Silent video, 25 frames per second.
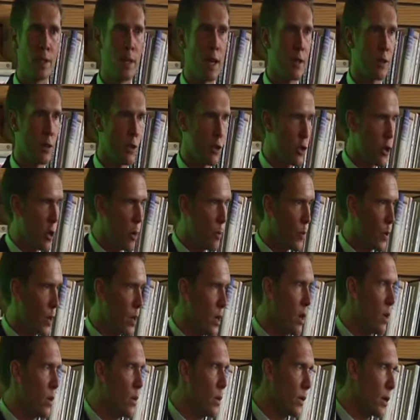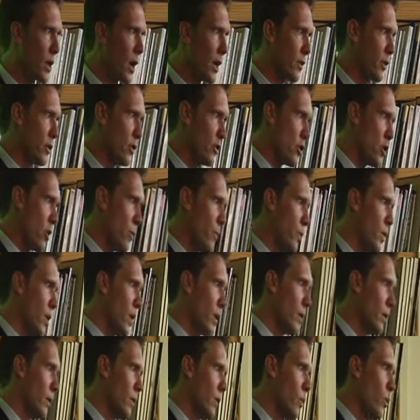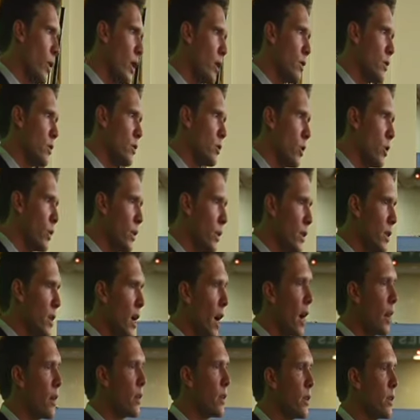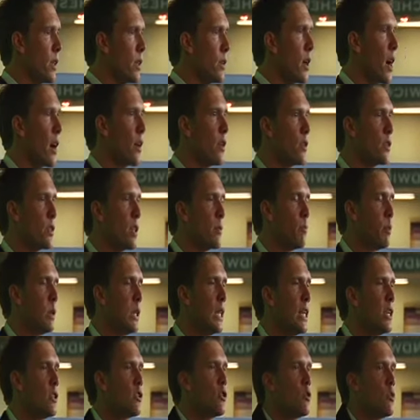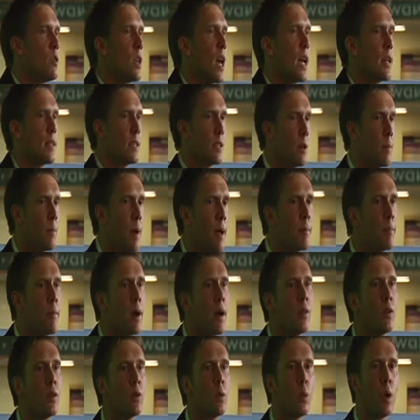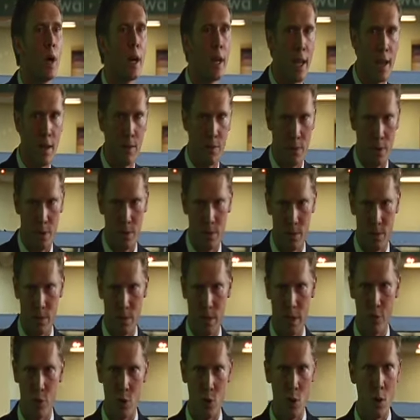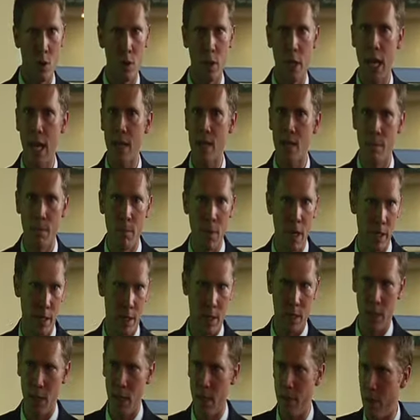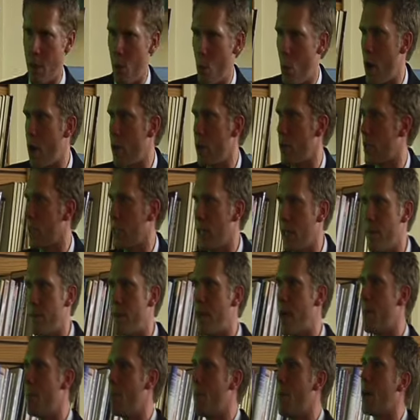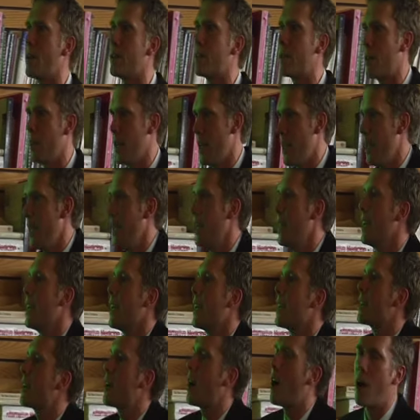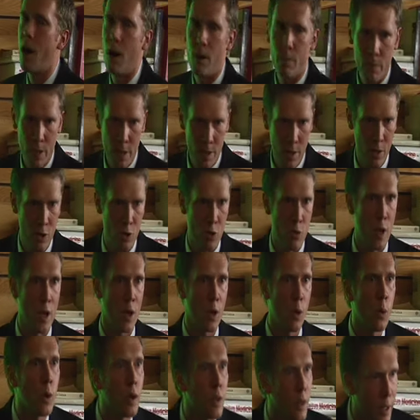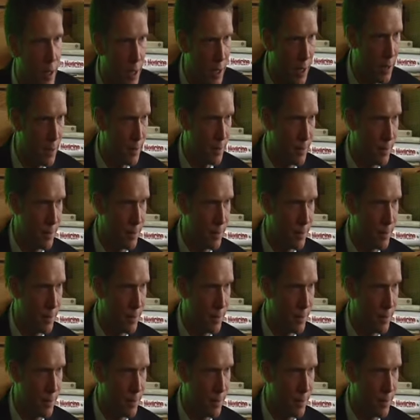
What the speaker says: Dr. Chopra know, and Dr. Chopra went and told the daughter, and the daughter said, please do not tell my mother whatever. If she only has a month to live, I want her to live that month in calmness and tranquility.